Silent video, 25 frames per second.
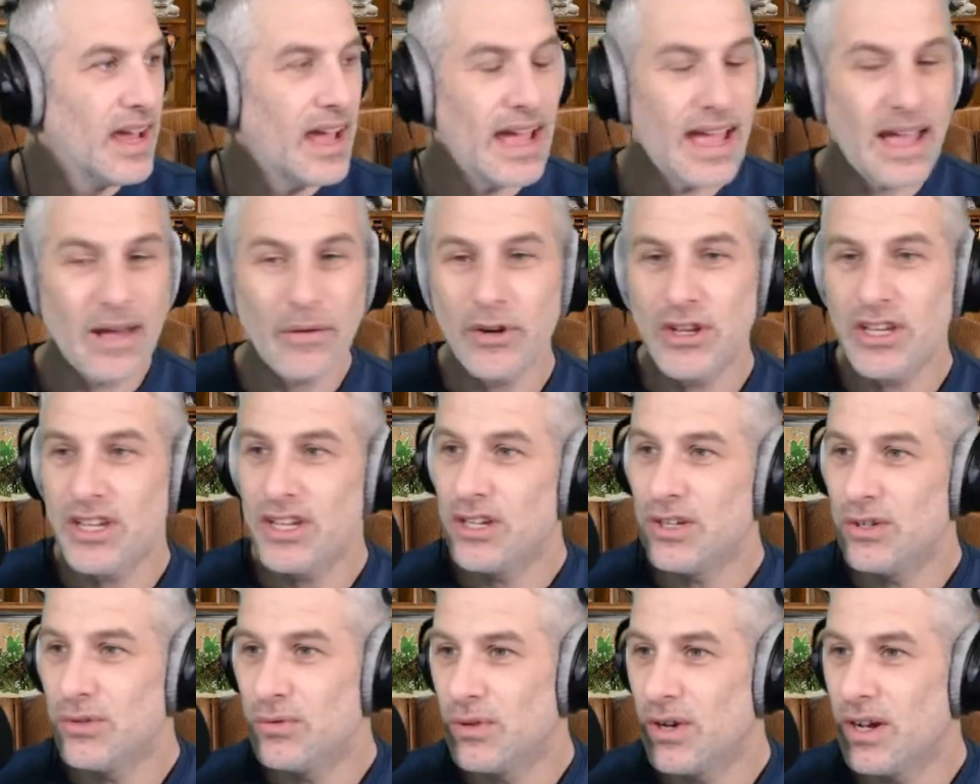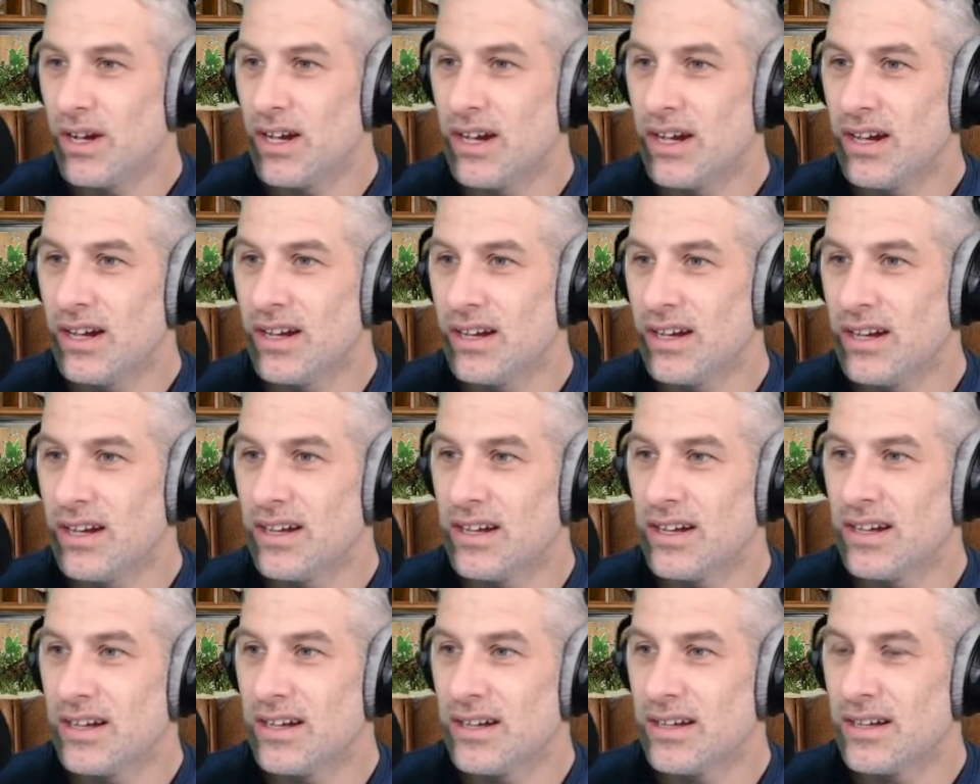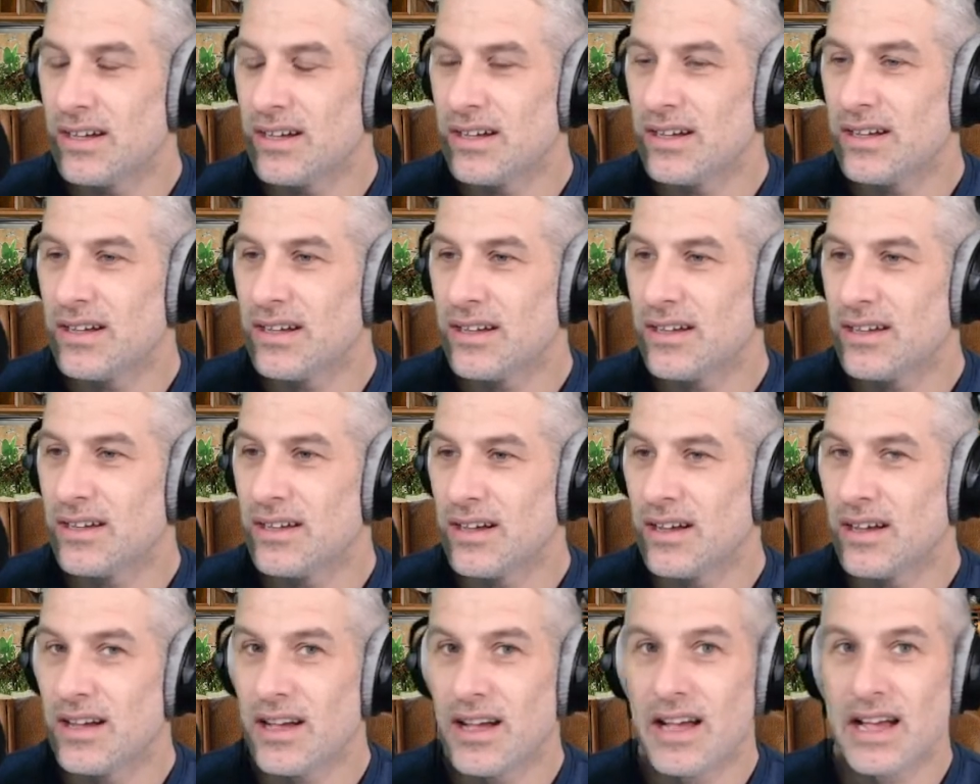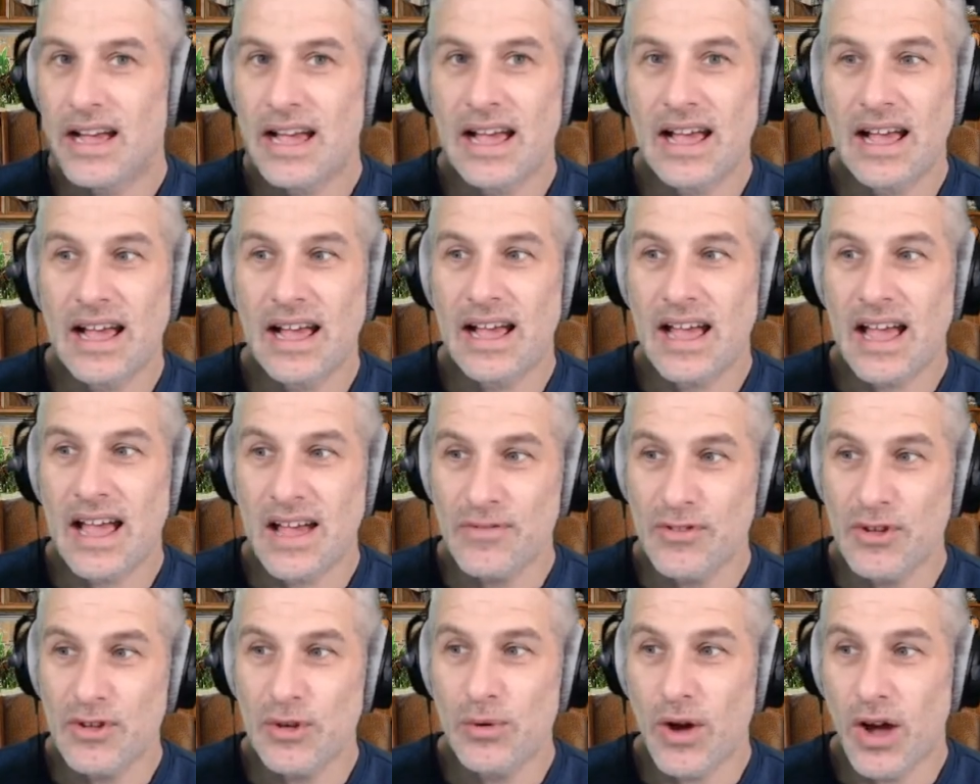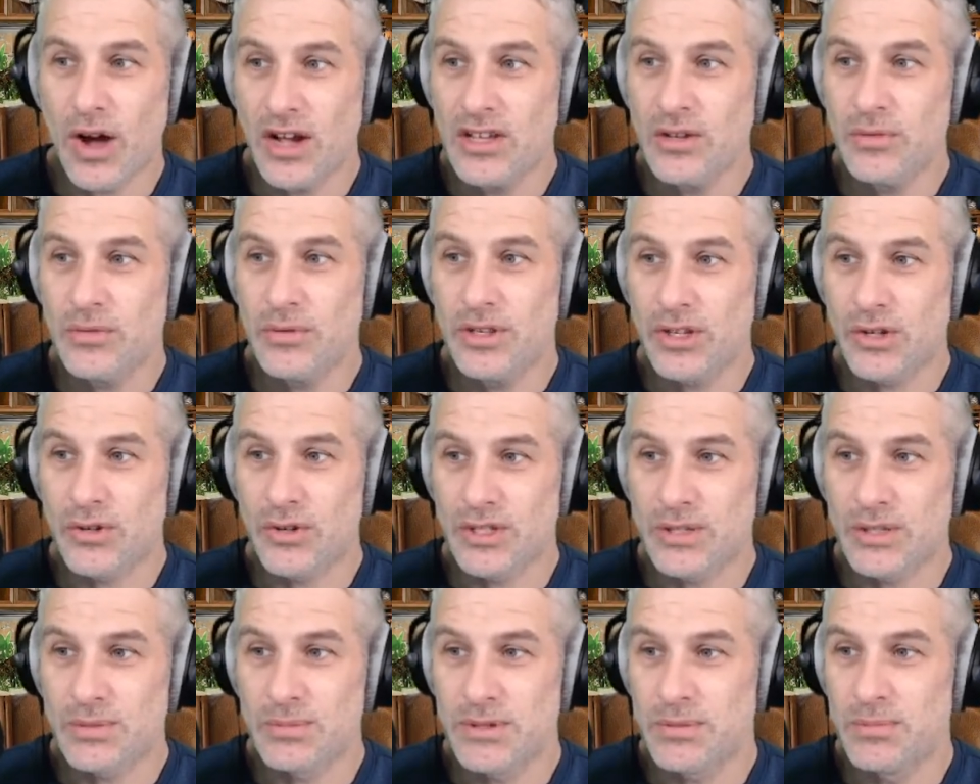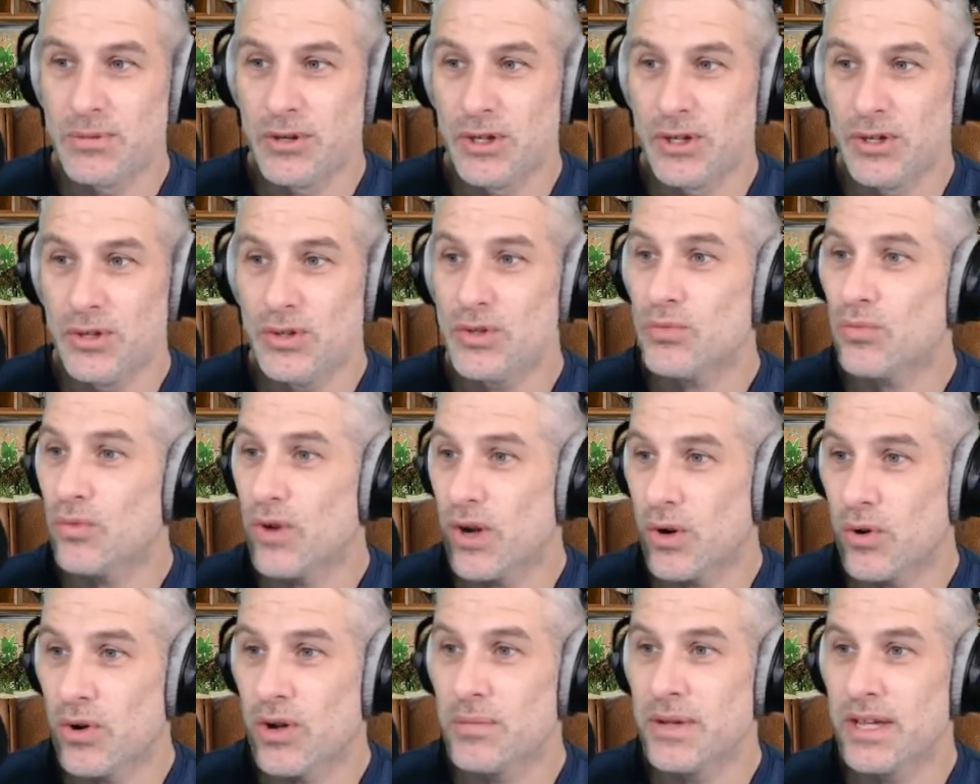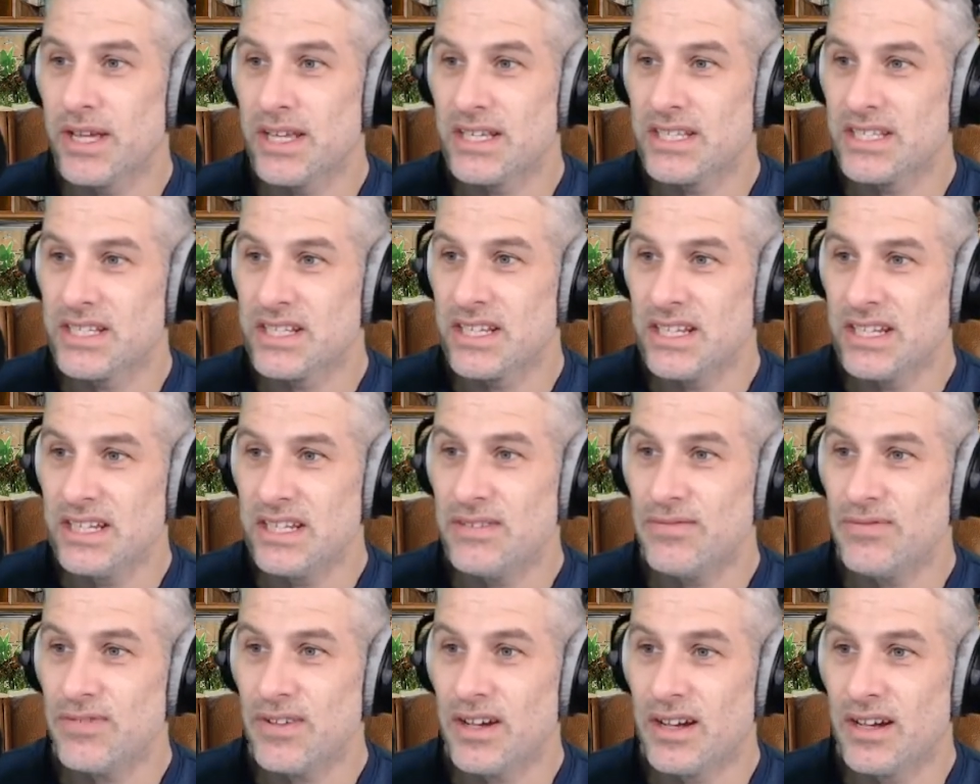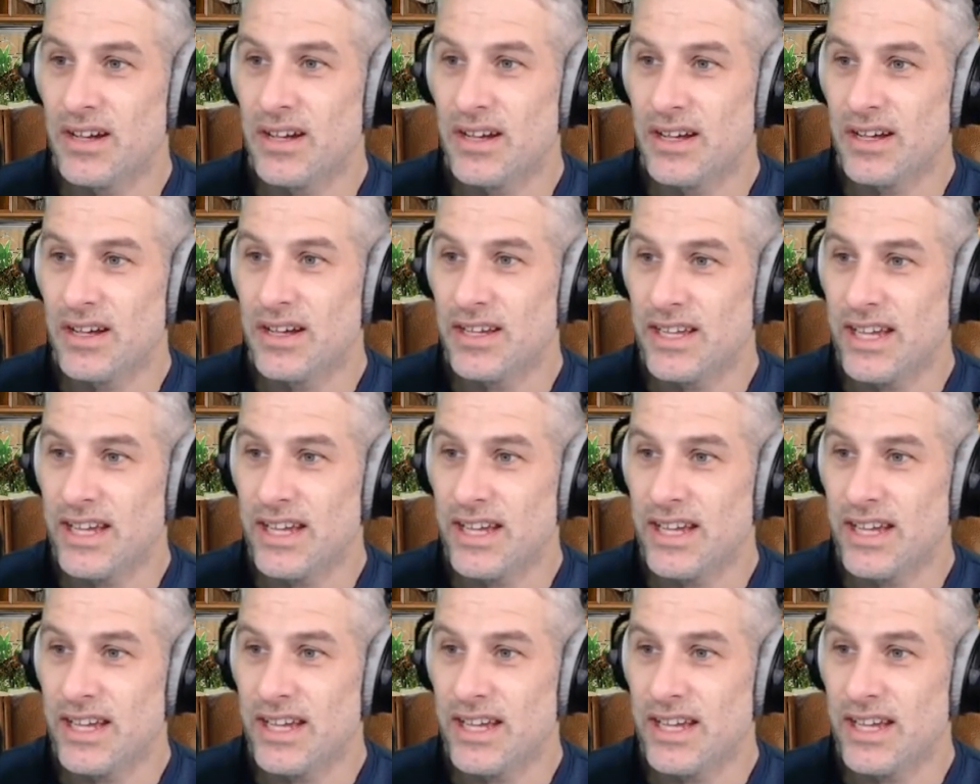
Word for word: How are you? Uh have you are you in the Christmas mood? Welcome here, Steve. Uh